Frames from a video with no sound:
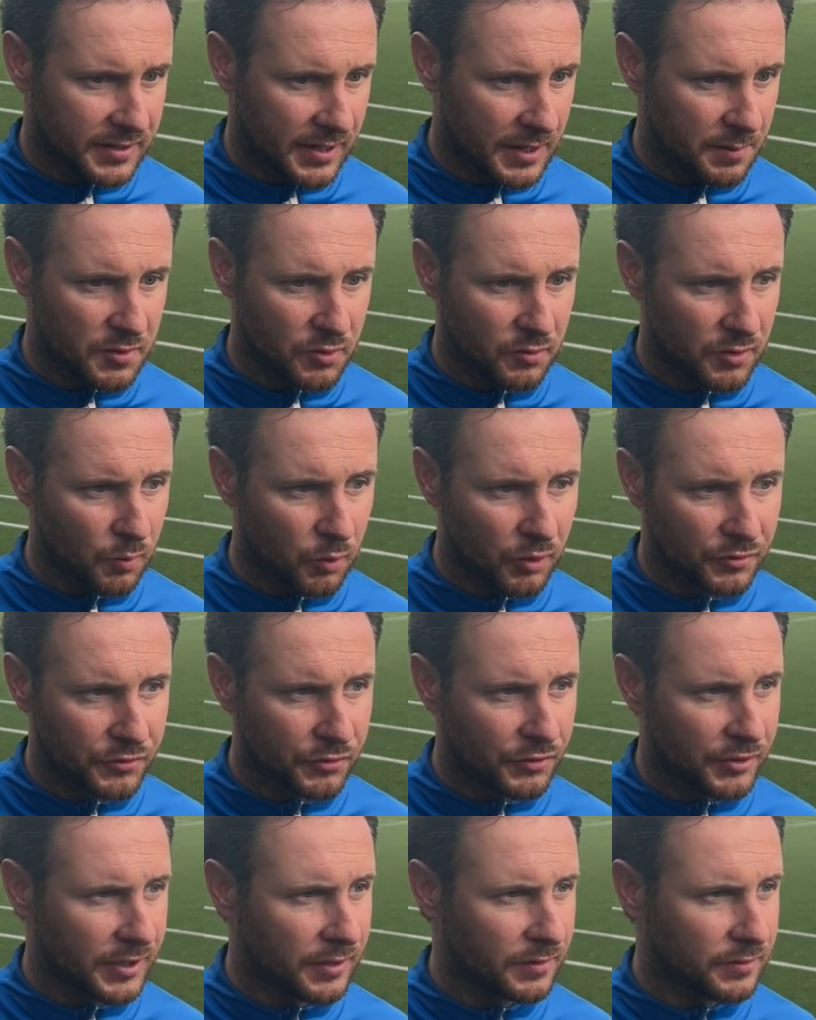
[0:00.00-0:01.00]
team had only won
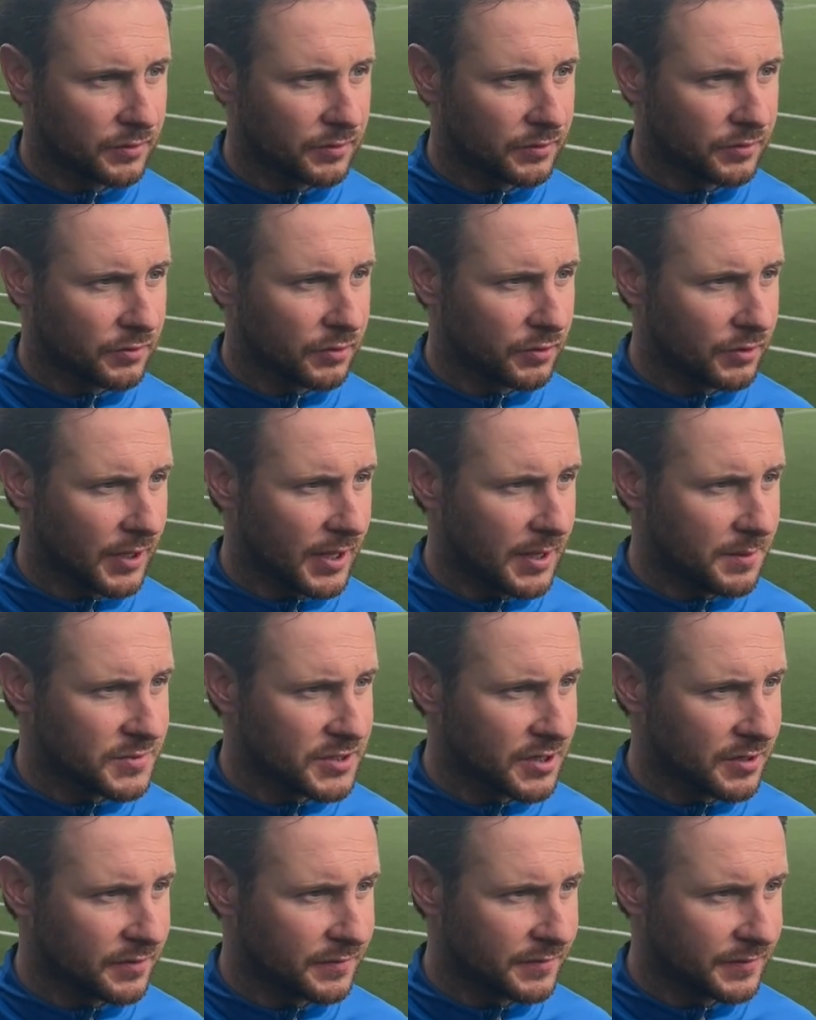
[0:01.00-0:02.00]
two two
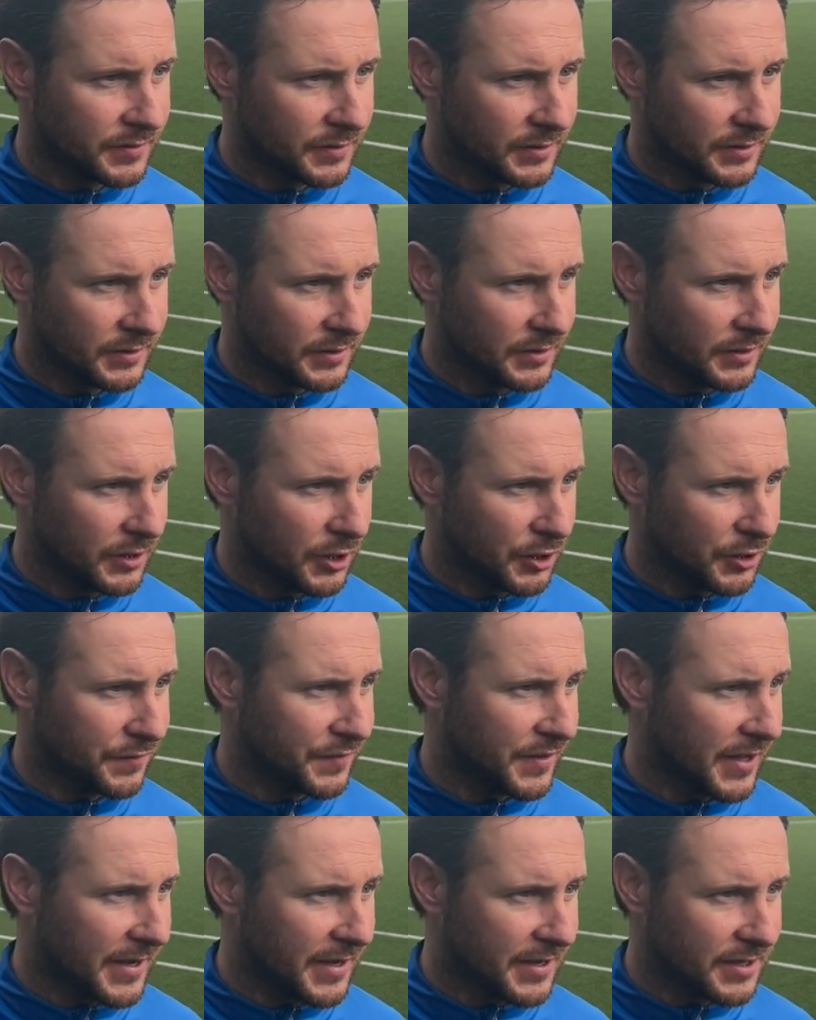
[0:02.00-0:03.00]
games out of
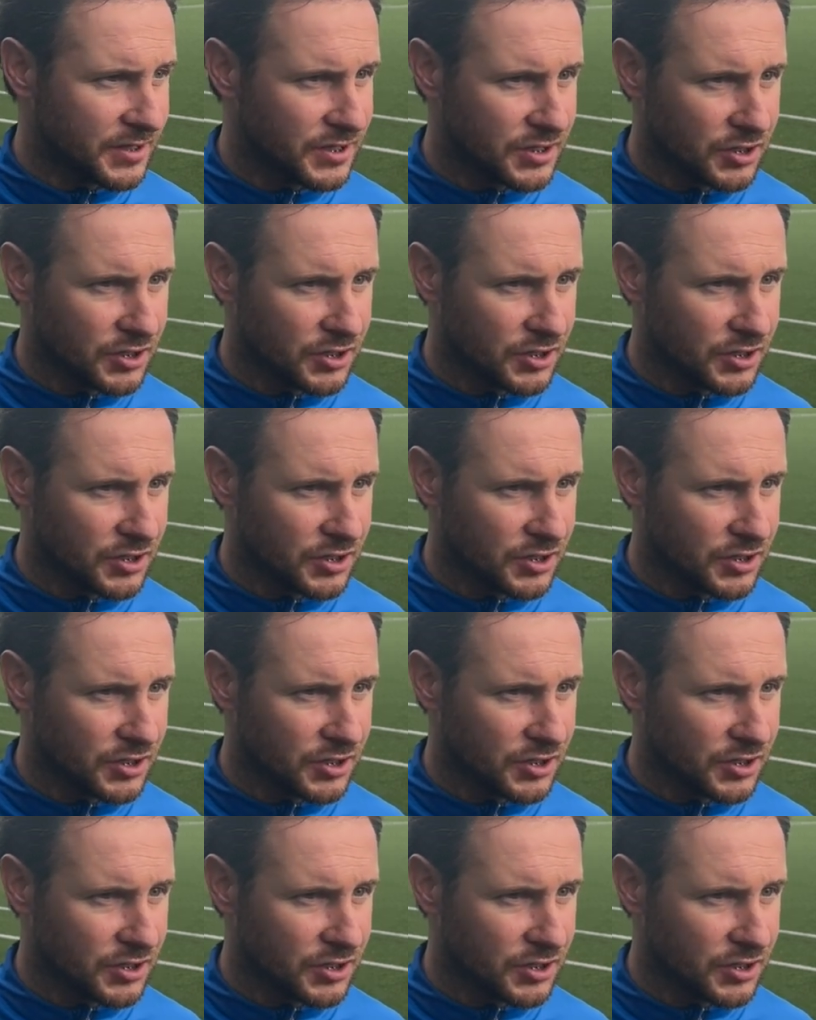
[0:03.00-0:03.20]
nine.